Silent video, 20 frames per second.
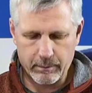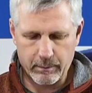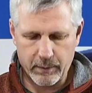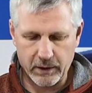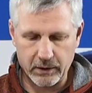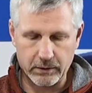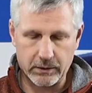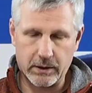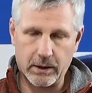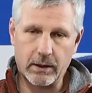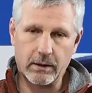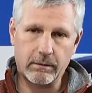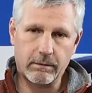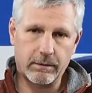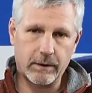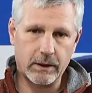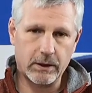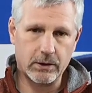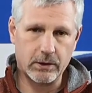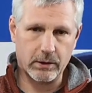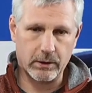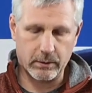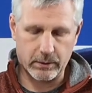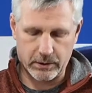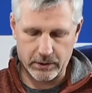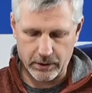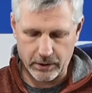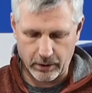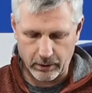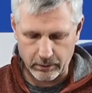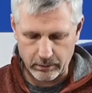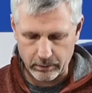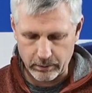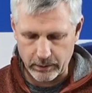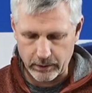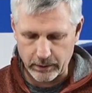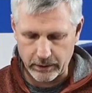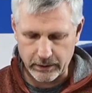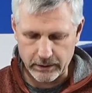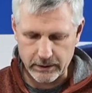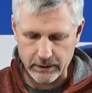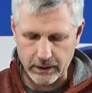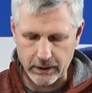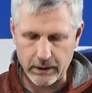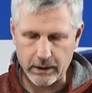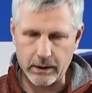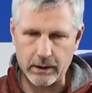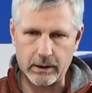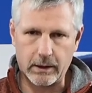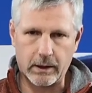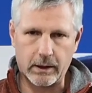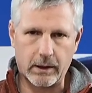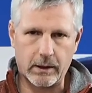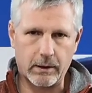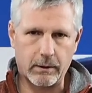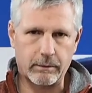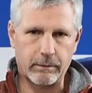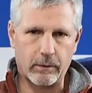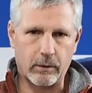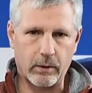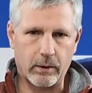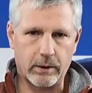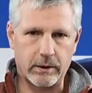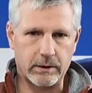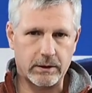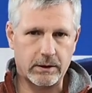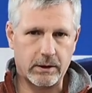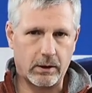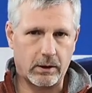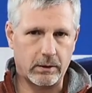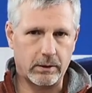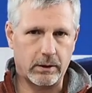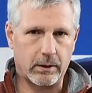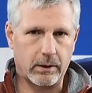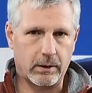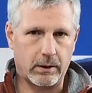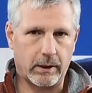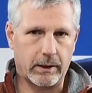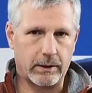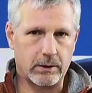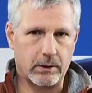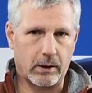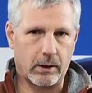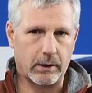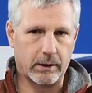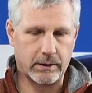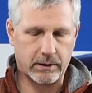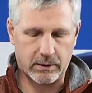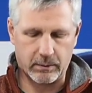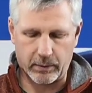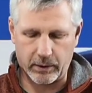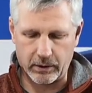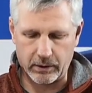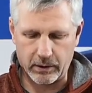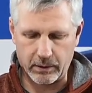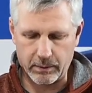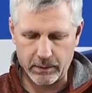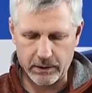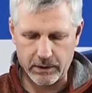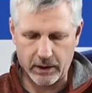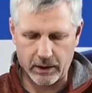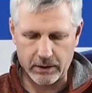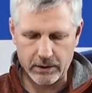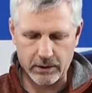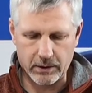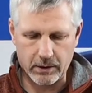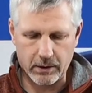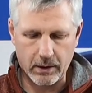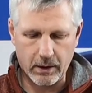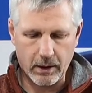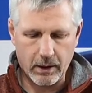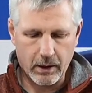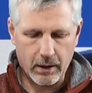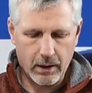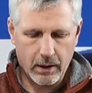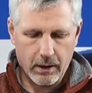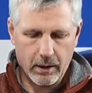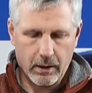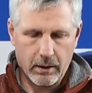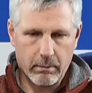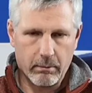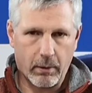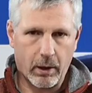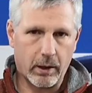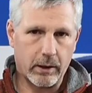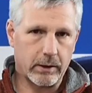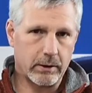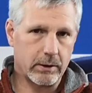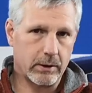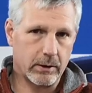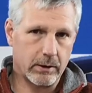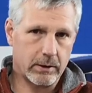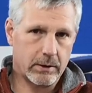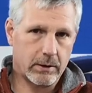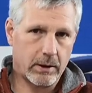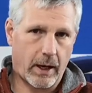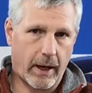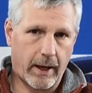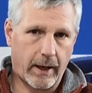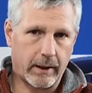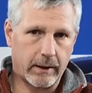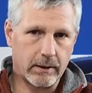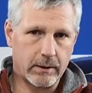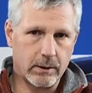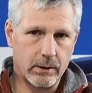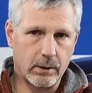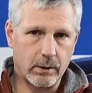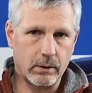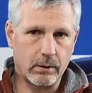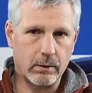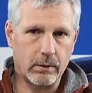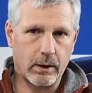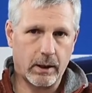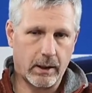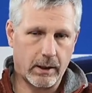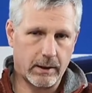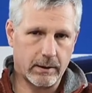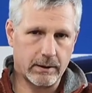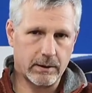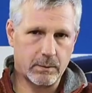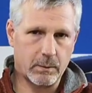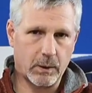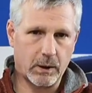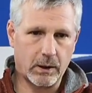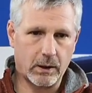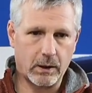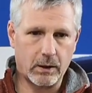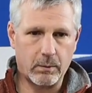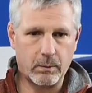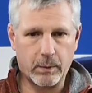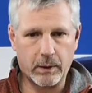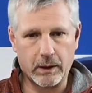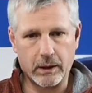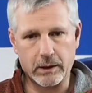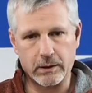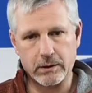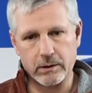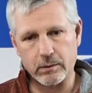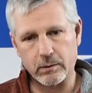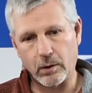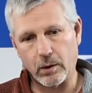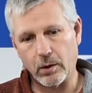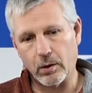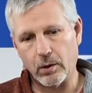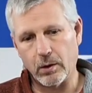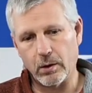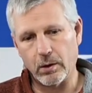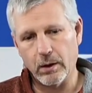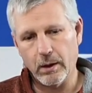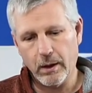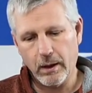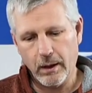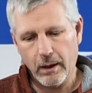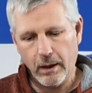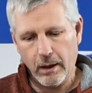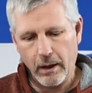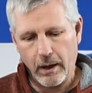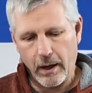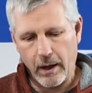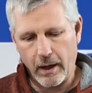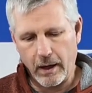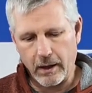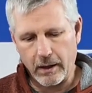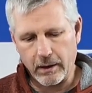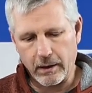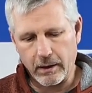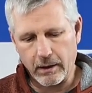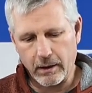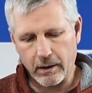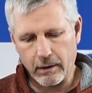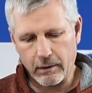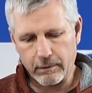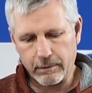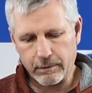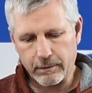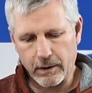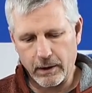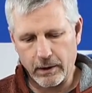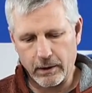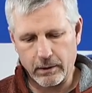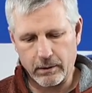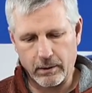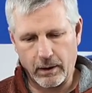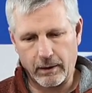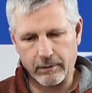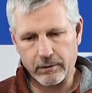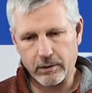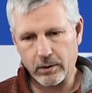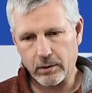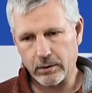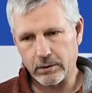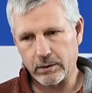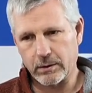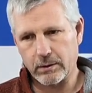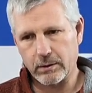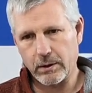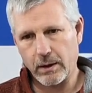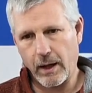built-in feature, which you don't really see anything here for, is called electronic stability protection. Monitors attitude, airspeed, pitch, roll, and if the aircraft goes